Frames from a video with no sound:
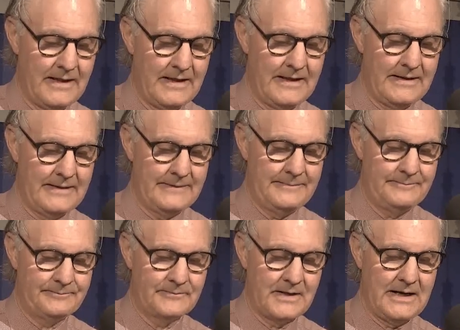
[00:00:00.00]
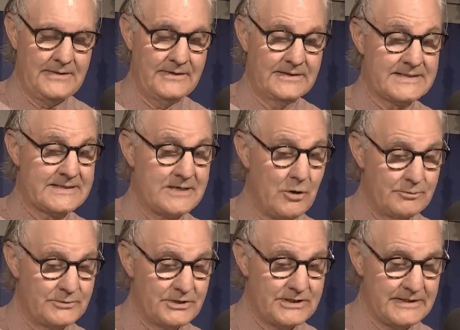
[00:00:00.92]
And the
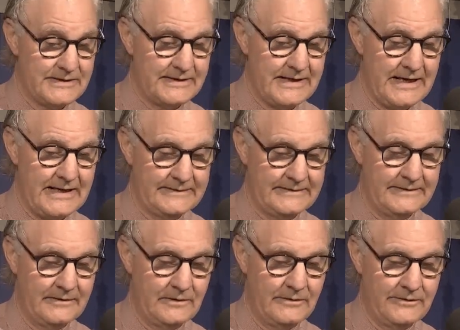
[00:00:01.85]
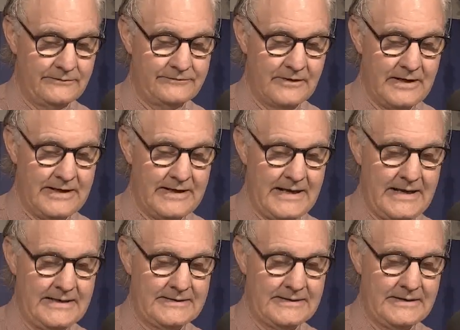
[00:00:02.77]
sculptures in the garden on the
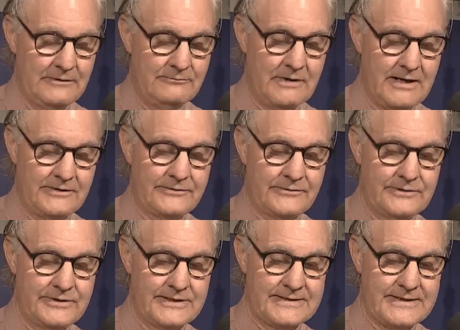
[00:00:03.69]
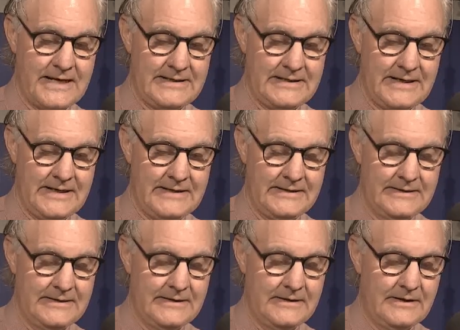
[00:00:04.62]
Friday right through to Sunday
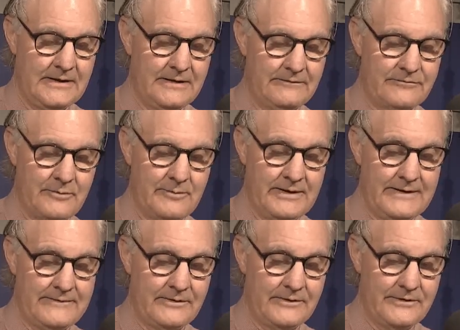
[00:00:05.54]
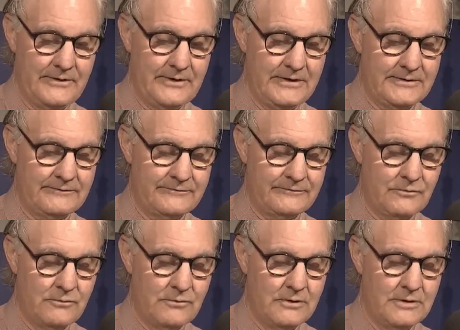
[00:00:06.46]
from 11:30 to
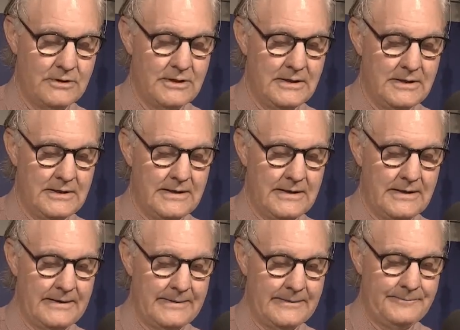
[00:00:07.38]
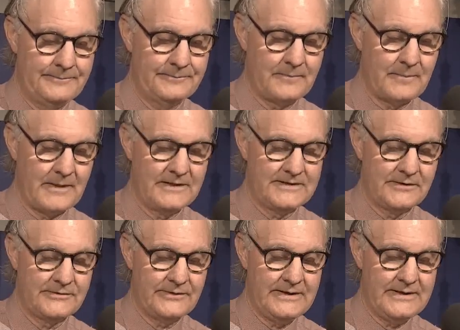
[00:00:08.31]
4. It's a
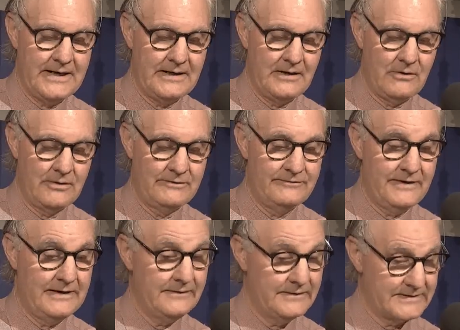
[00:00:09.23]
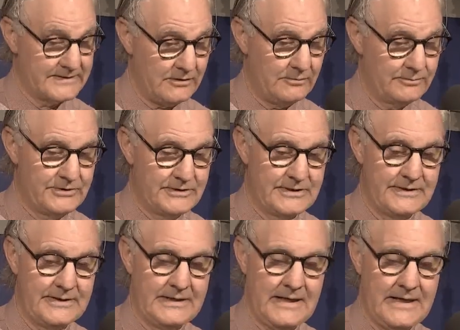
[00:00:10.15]
three-day-long event, the sculptures in
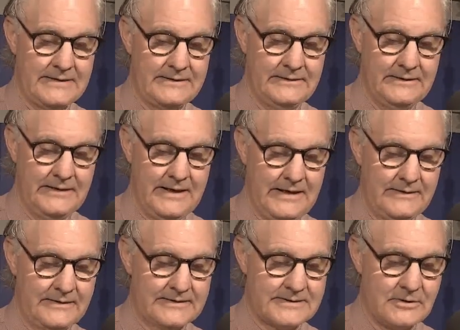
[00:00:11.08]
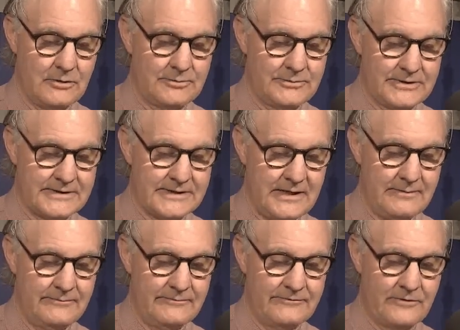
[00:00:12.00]
the garden, and the sculptures
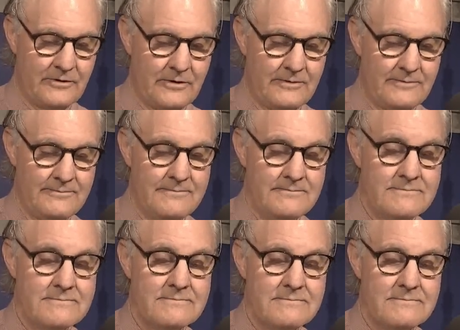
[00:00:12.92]
come from